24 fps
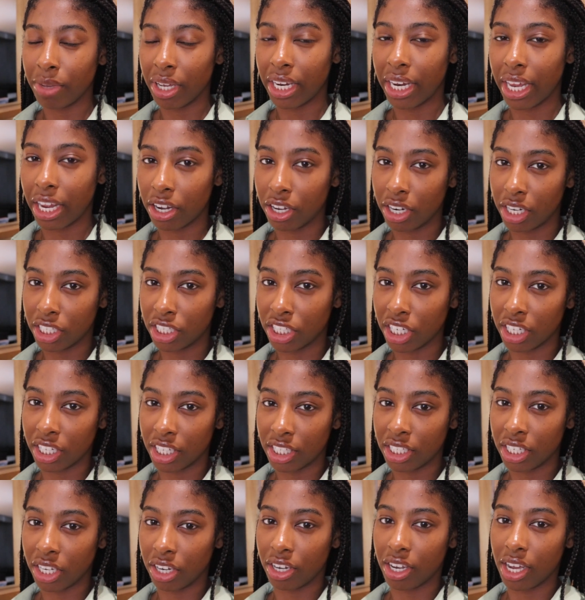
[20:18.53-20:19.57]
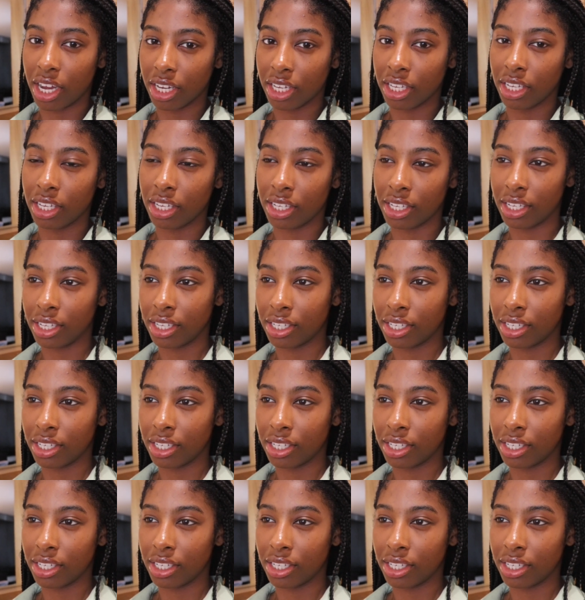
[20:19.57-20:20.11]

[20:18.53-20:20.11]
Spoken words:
me and they are going to share the teriyaki